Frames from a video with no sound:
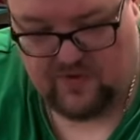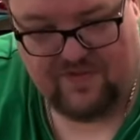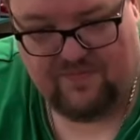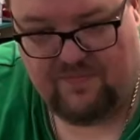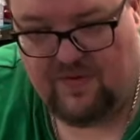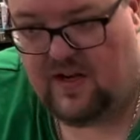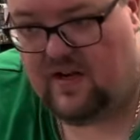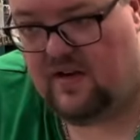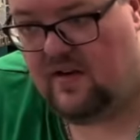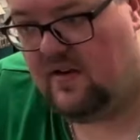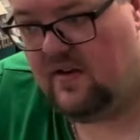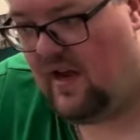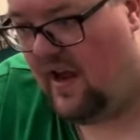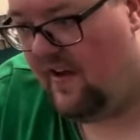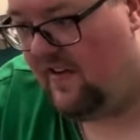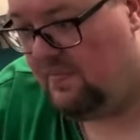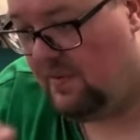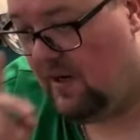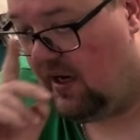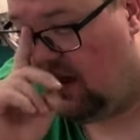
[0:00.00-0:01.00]
We've been,
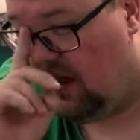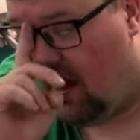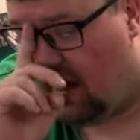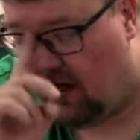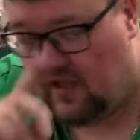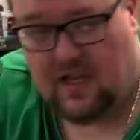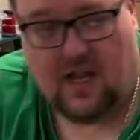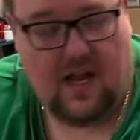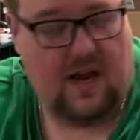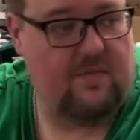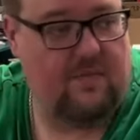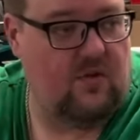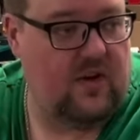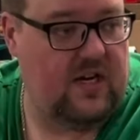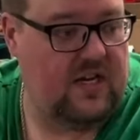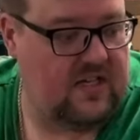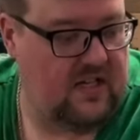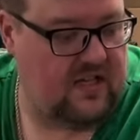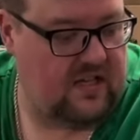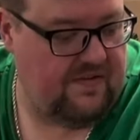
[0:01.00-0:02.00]
I spent a lot of time
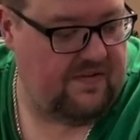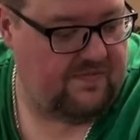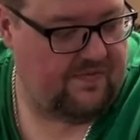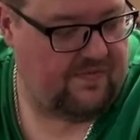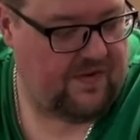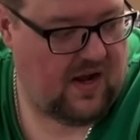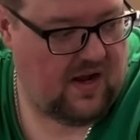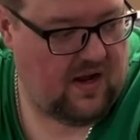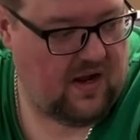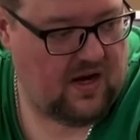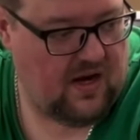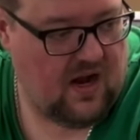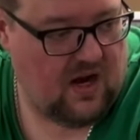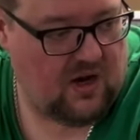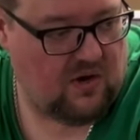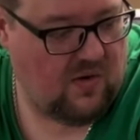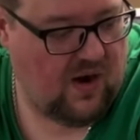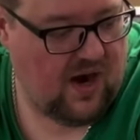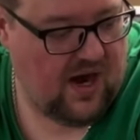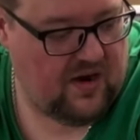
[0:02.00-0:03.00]
recently f
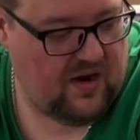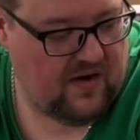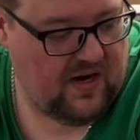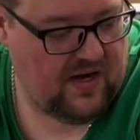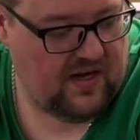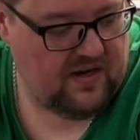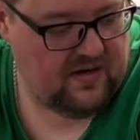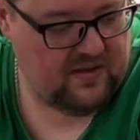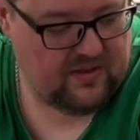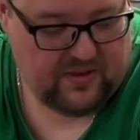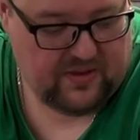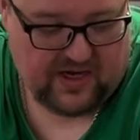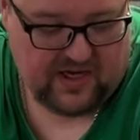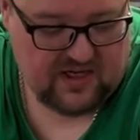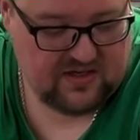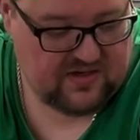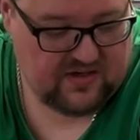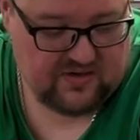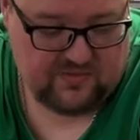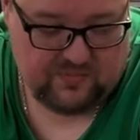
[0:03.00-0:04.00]
acquiring
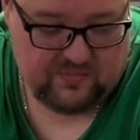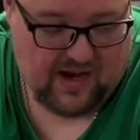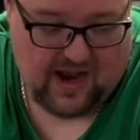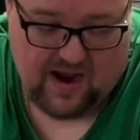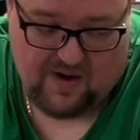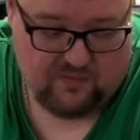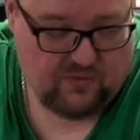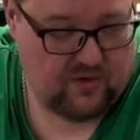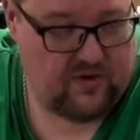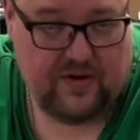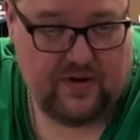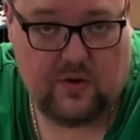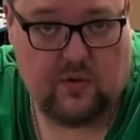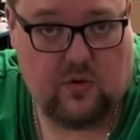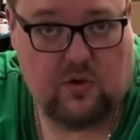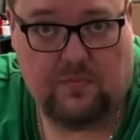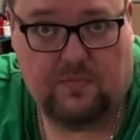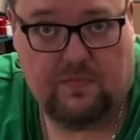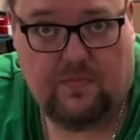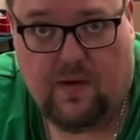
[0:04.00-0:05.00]
things that have really
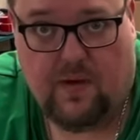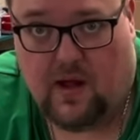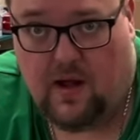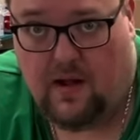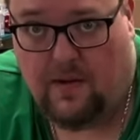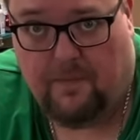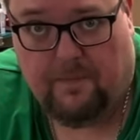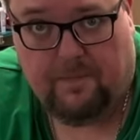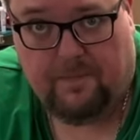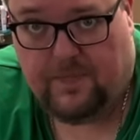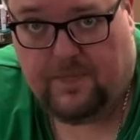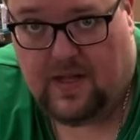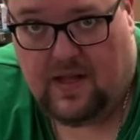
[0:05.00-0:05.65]
cool um,